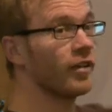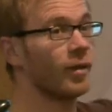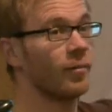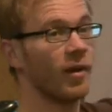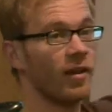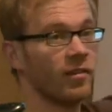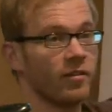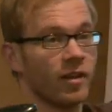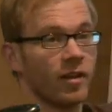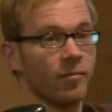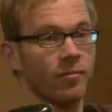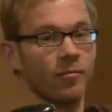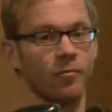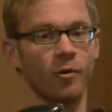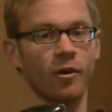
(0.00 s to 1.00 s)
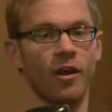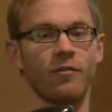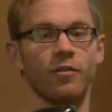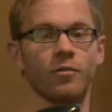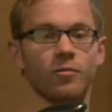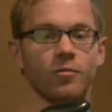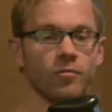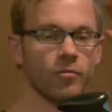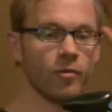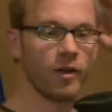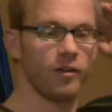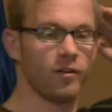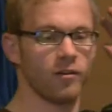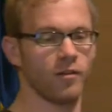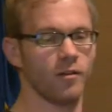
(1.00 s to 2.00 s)
name, last name, what have you,
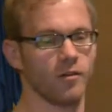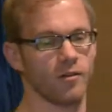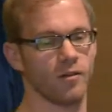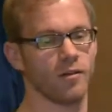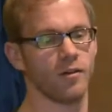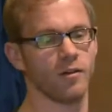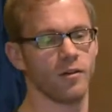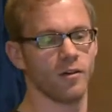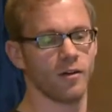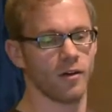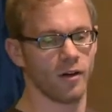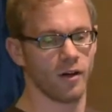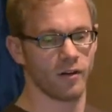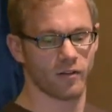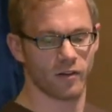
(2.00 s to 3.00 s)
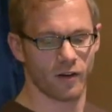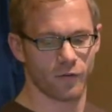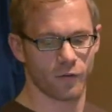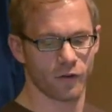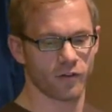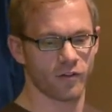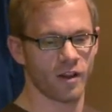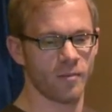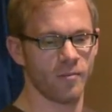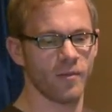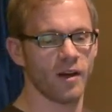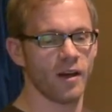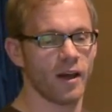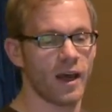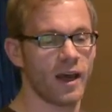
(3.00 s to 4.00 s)
right? And say first name,
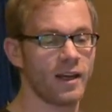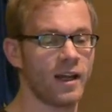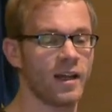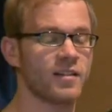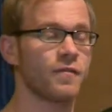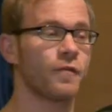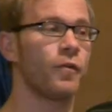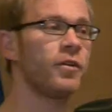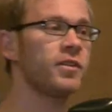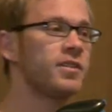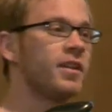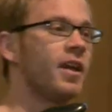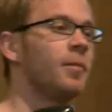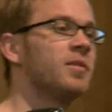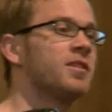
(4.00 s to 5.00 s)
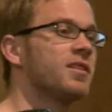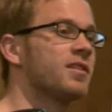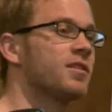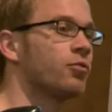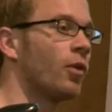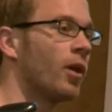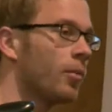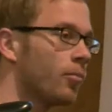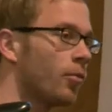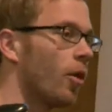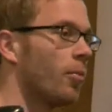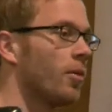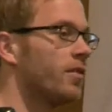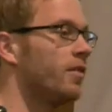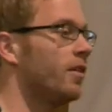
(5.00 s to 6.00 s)
and as first name is a string
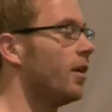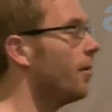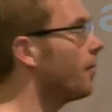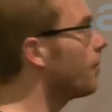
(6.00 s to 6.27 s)
property,